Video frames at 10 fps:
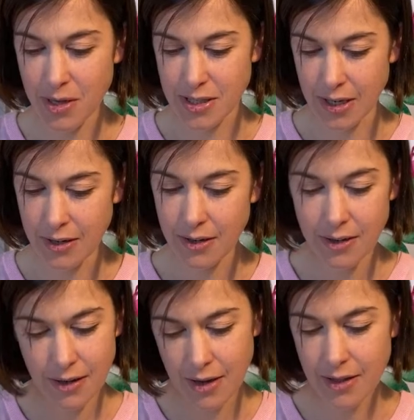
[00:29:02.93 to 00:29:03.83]
watching,
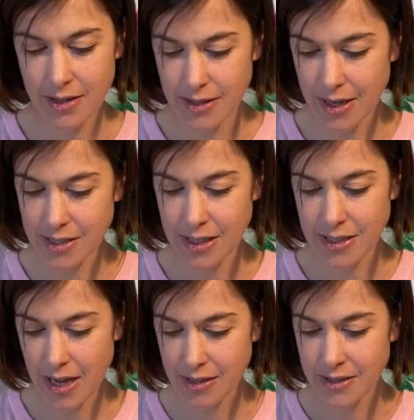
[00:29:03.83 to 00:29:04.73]
and that's actually
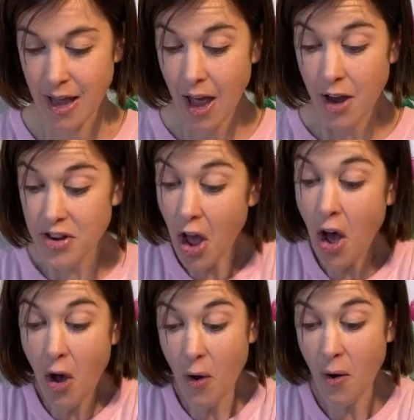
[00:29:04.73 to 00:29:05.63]
six.
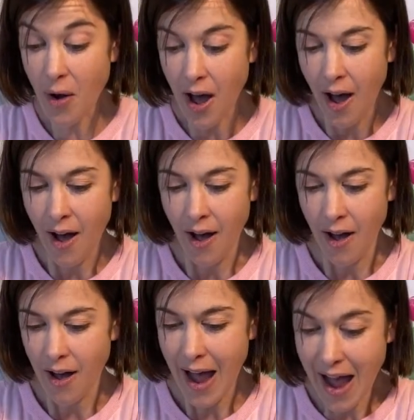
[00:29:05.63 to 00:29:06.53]

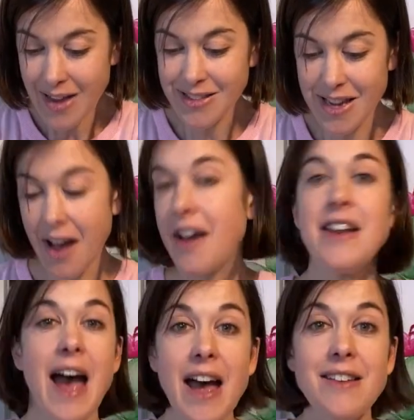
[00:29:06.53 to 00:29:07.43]
No! and
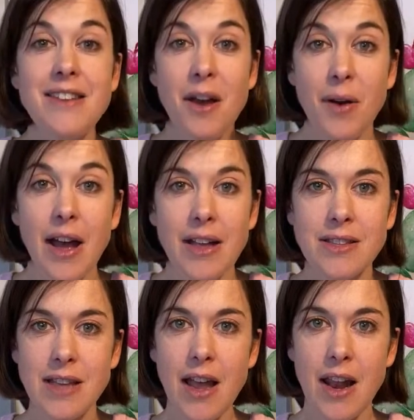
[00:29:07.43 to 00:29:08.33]
Tyne and Noah and
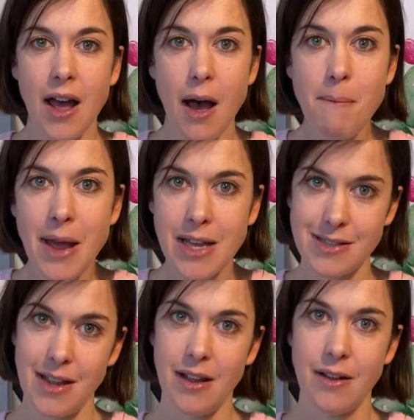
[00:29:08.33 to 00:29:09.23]
Sailor.
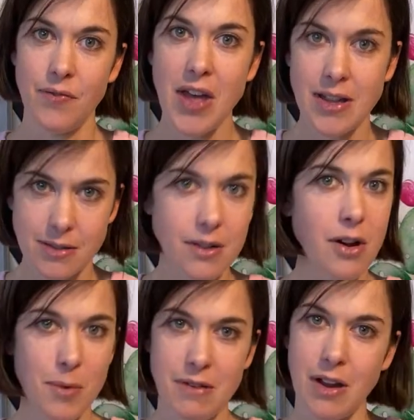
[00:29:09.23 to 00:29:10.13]
Amazing. That's got
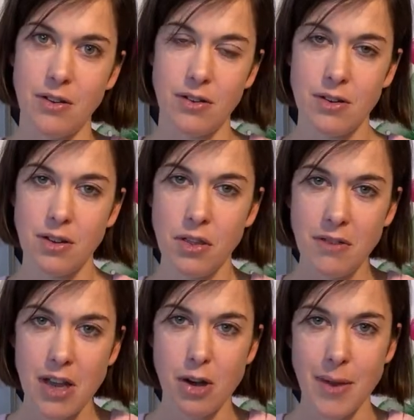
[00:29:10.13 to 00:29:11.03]
to be a record.
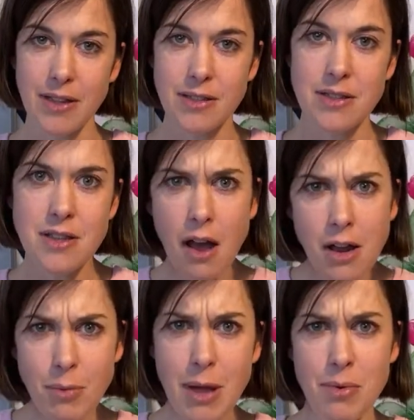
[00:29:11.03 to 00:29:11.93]
Three comments,
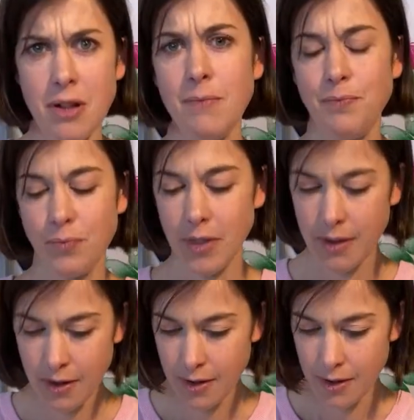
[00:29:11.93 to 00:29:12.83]
nine people.
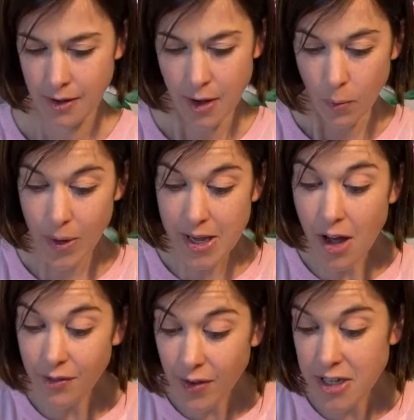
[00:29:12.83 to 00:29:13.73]
We
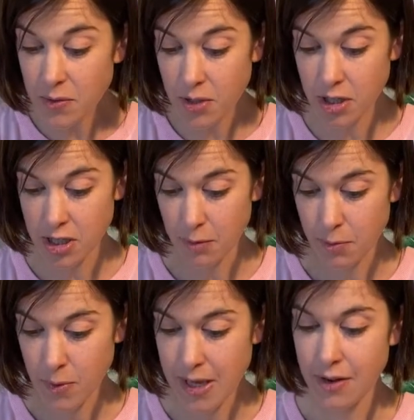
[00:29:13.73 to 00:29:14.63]
can't find you on YouTube.
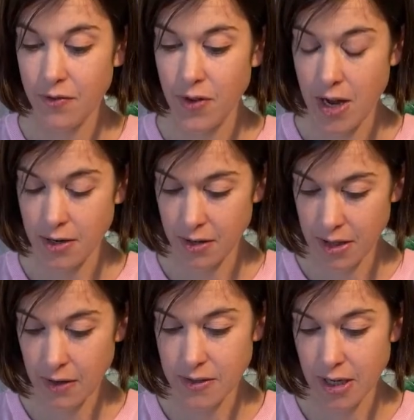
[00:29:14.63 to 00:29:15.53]
We can find the
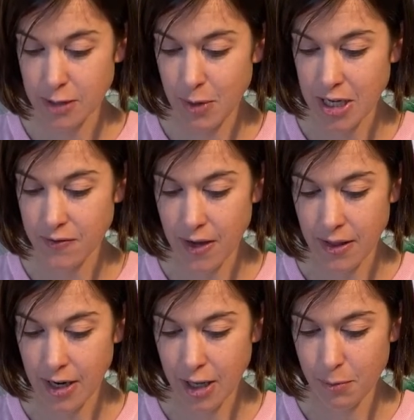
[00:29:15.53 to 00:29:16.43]
Theatre of Science page via
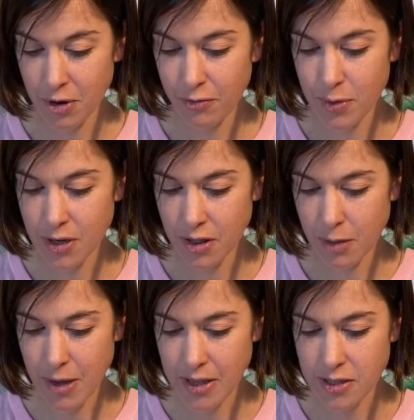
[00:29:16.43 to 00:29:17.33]
the link above, but nothing
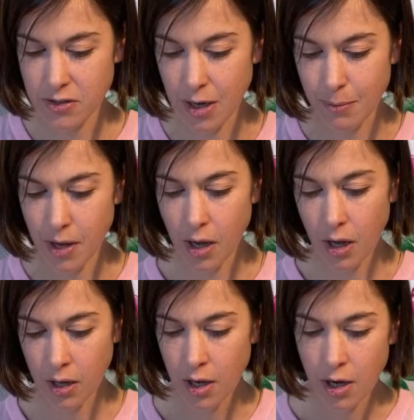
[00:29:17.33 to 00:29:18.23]
about this stream.
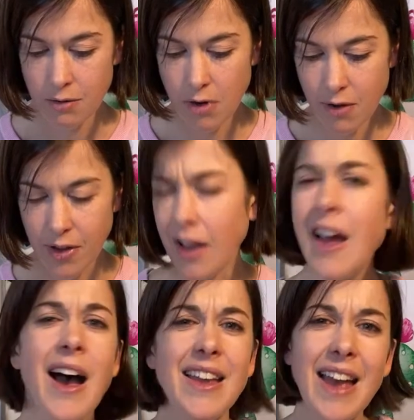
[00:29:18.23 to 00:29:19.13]
Oh, roving.
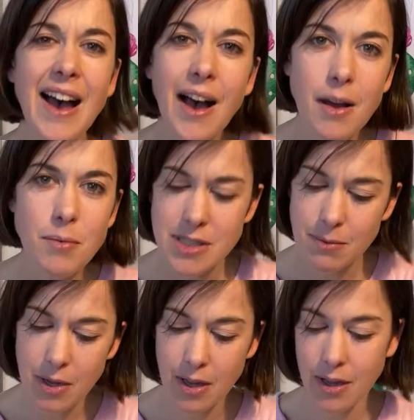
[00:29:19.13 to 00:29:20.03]
Yeah, I must
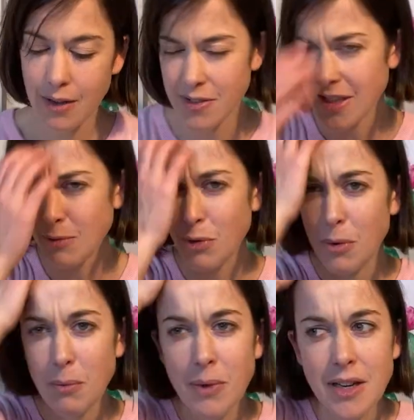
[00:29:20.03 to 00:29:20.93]
admit, I have the same
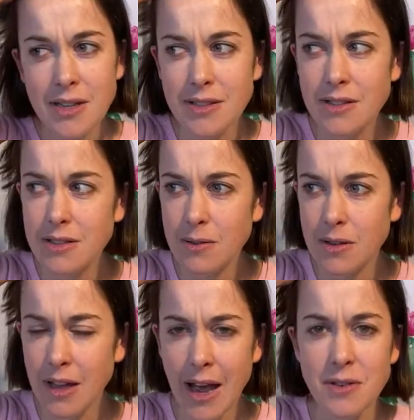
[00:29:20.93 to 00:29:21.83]
problem. I need to do...
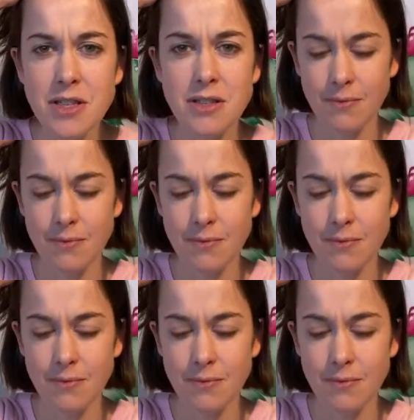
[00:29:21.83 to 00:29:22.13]
How did...